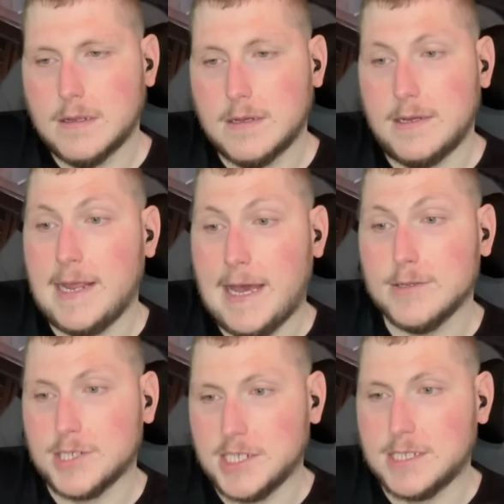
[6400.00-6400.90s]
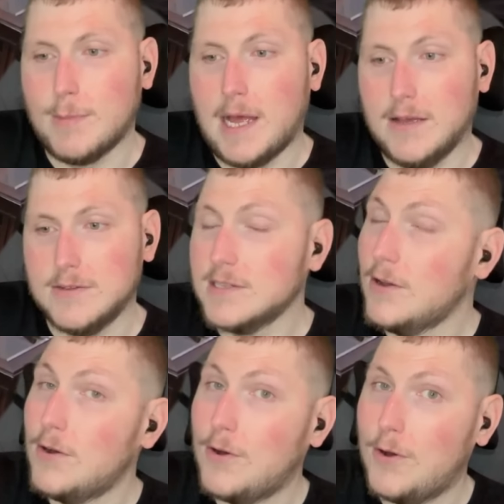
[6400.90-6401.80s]
Now she smiles,
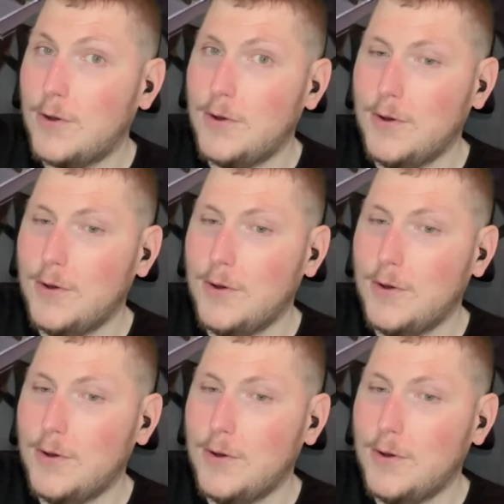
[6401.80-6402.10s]
oh.